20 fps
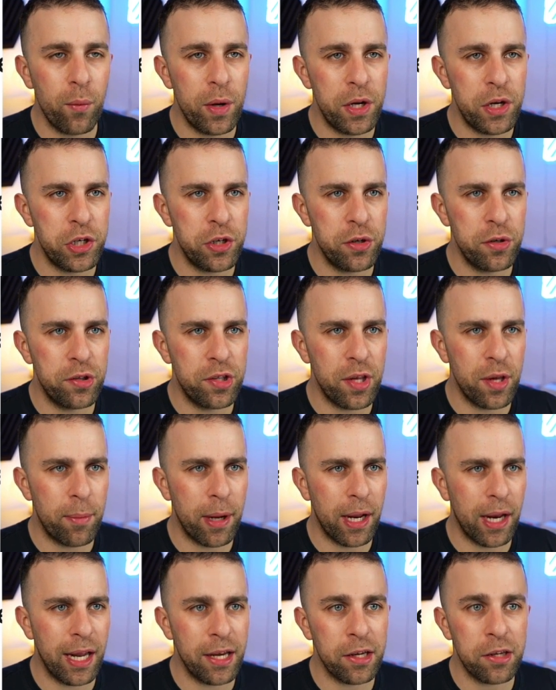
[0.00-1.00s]
which you
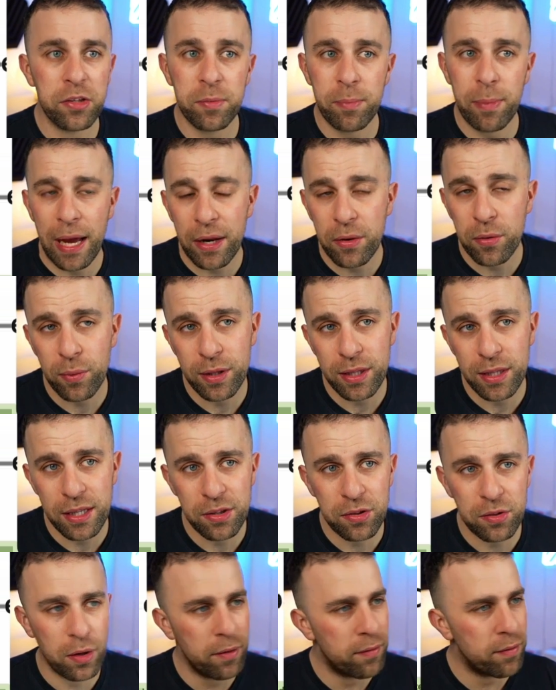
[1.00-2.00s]
typically expect with
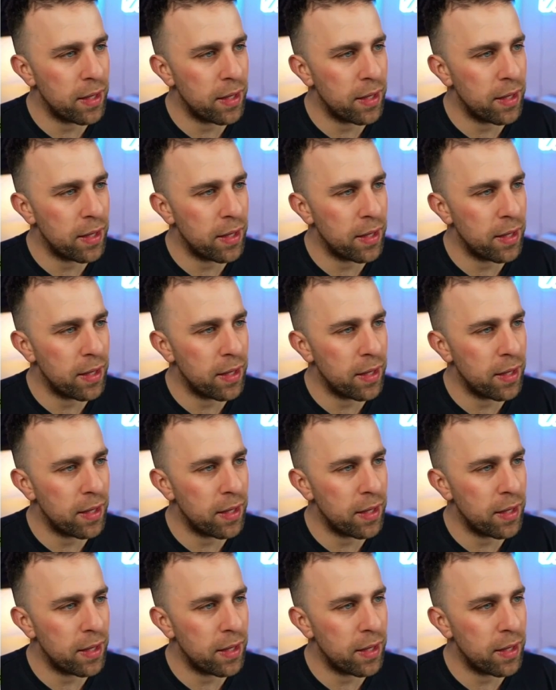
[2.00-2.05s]
these sort of